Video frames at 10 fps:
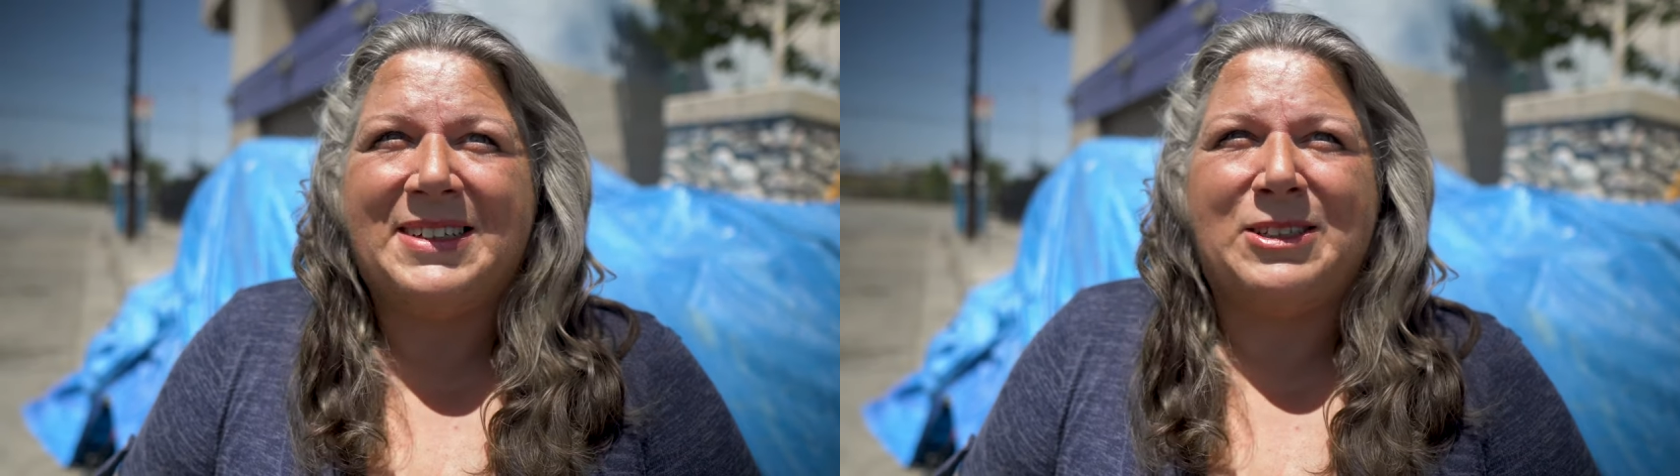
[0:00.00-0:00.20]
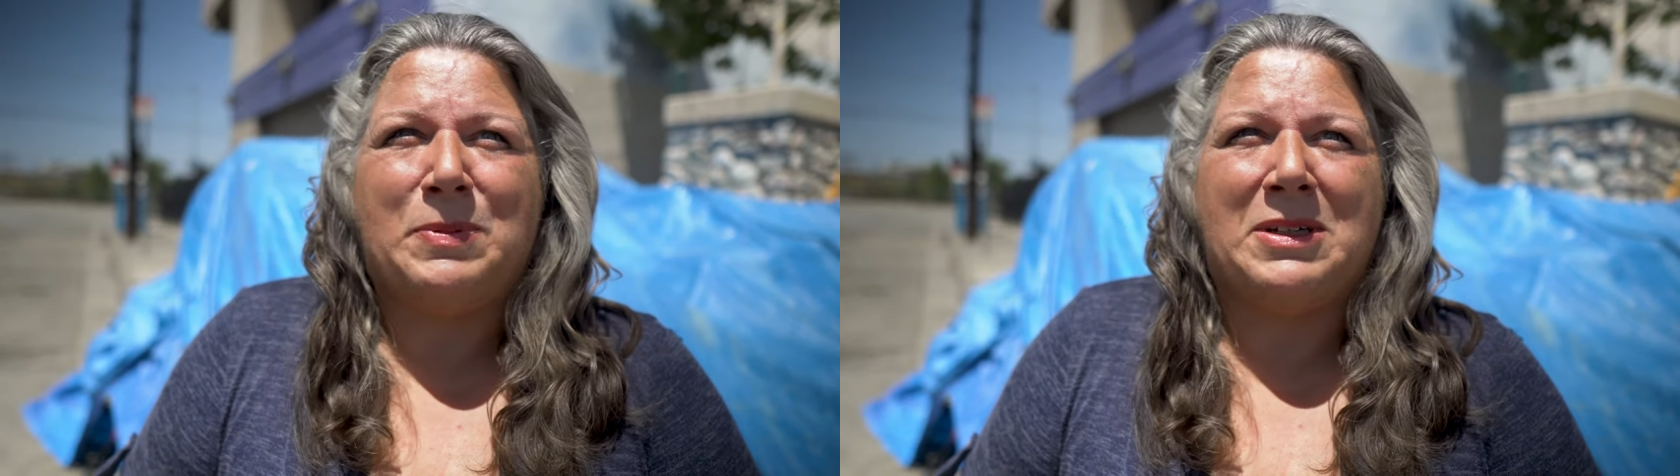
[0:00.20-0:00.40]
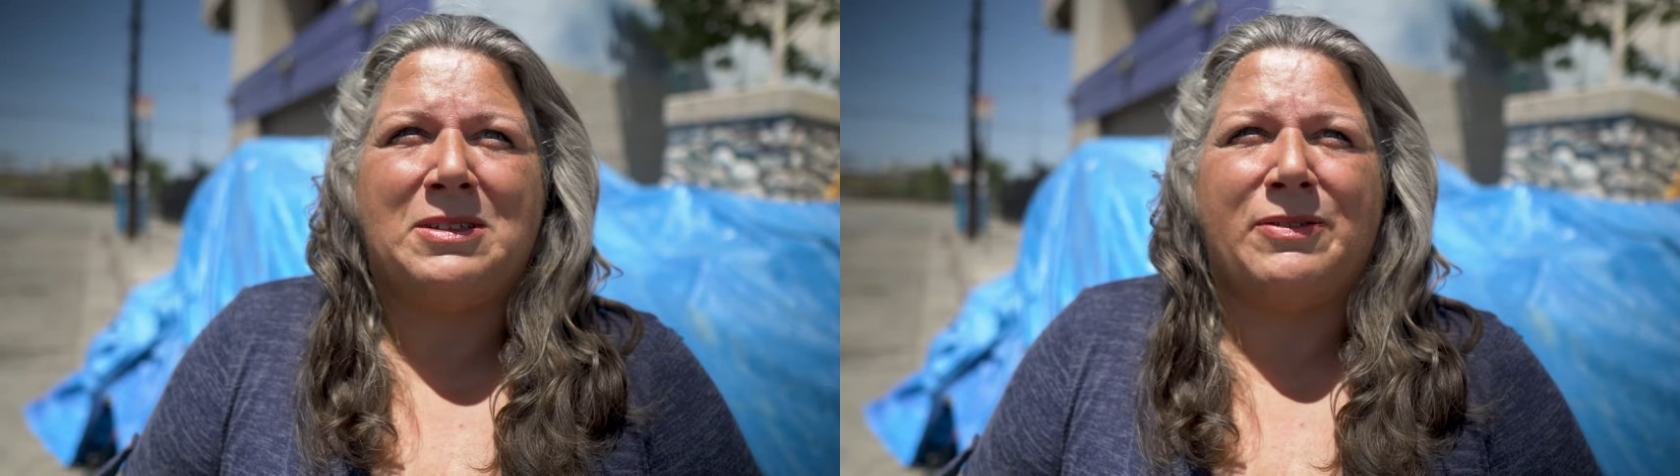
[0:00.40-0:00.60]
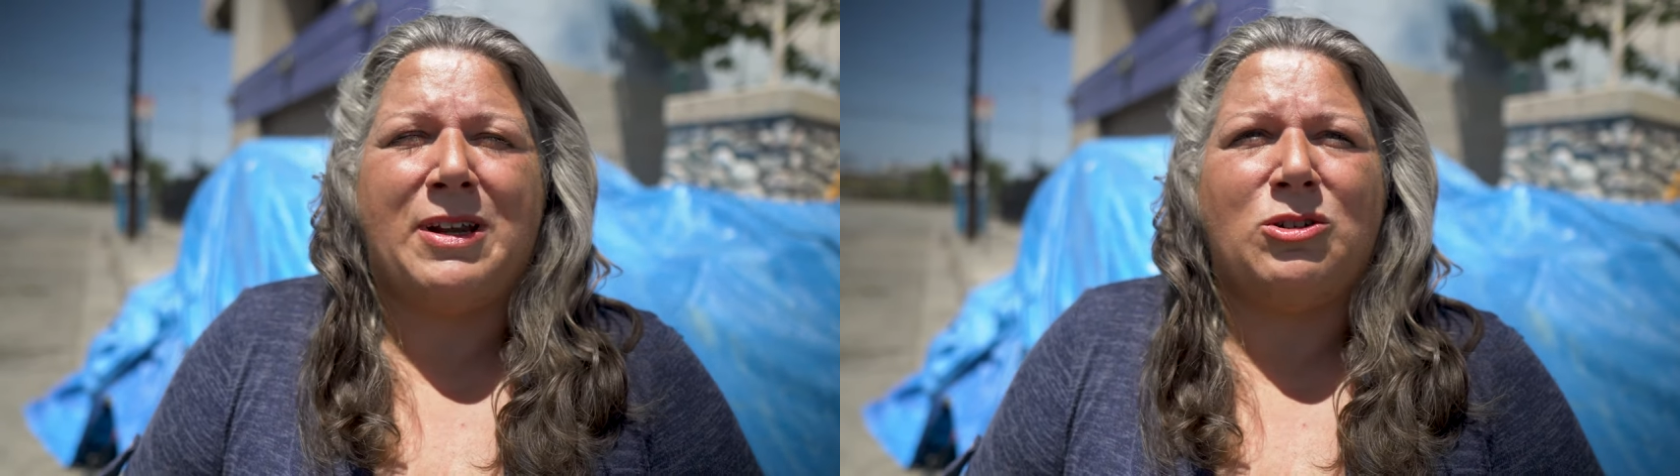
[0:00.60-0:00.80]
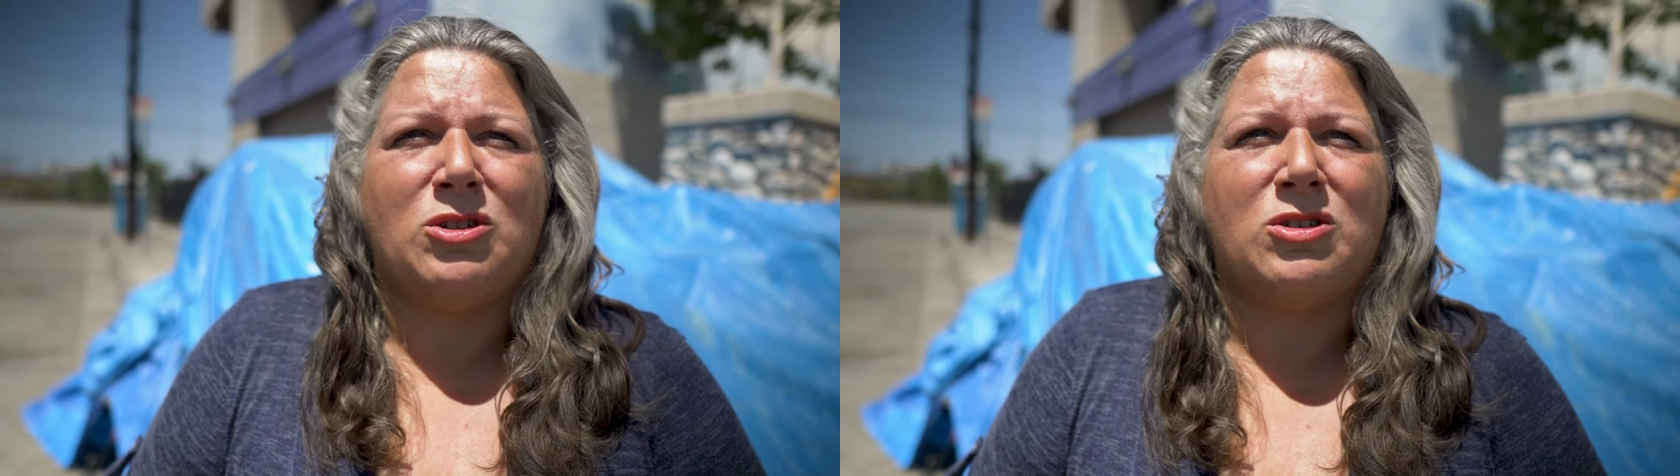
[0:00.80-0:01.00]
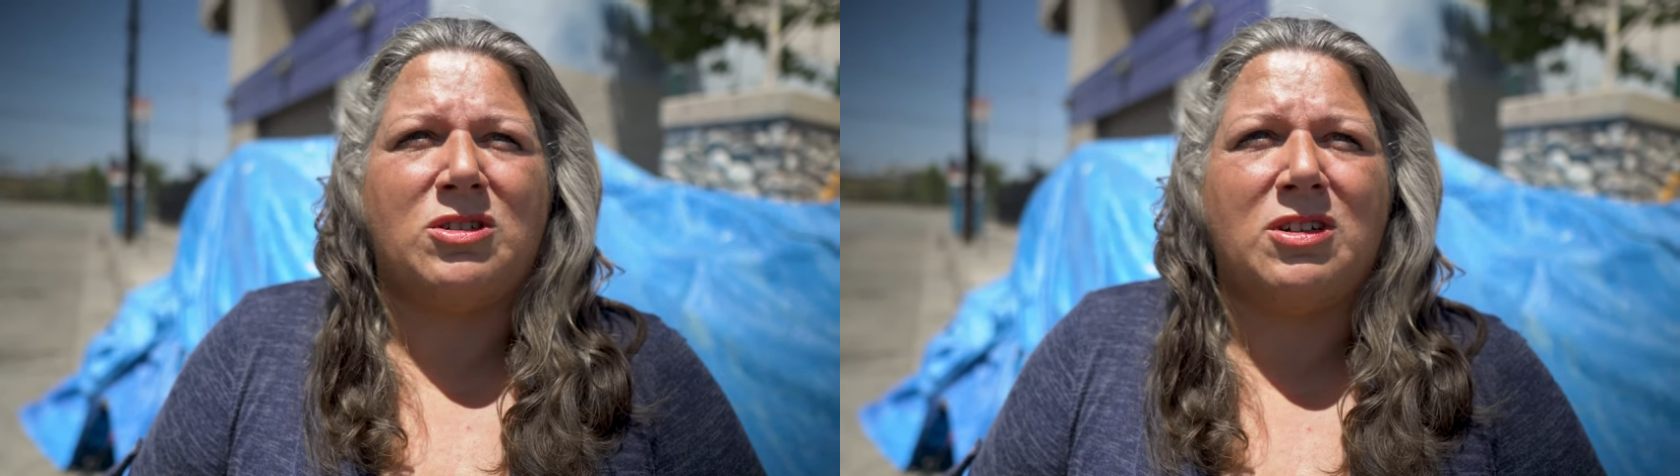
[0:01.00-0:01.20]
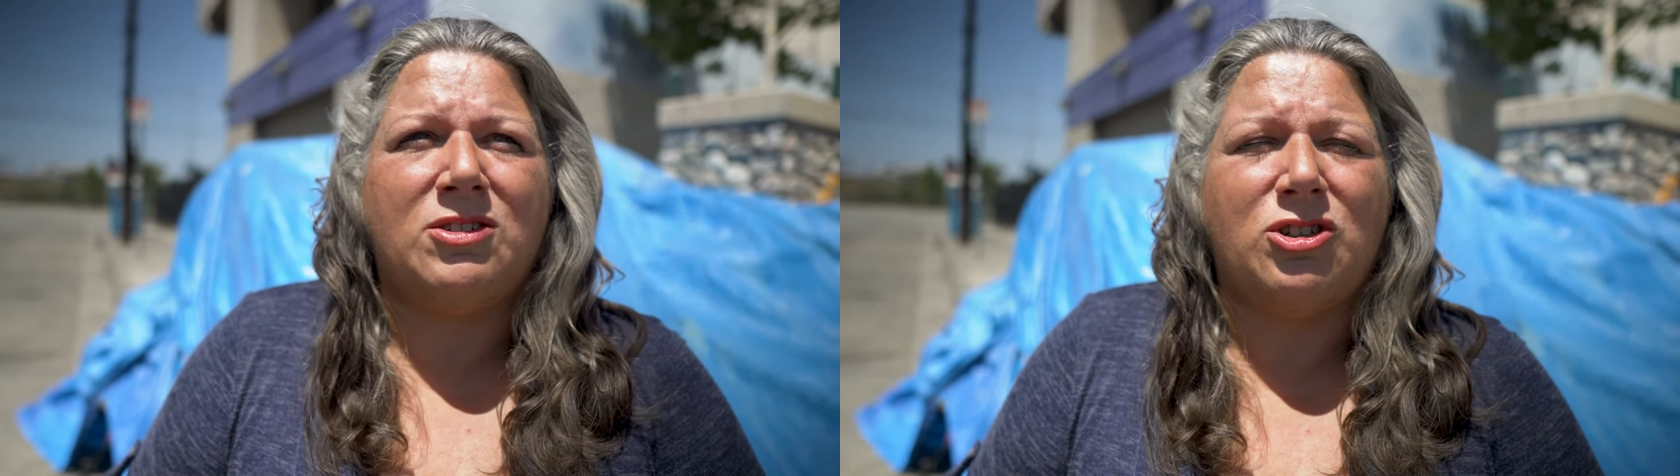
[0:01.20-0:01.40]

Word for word: just because of just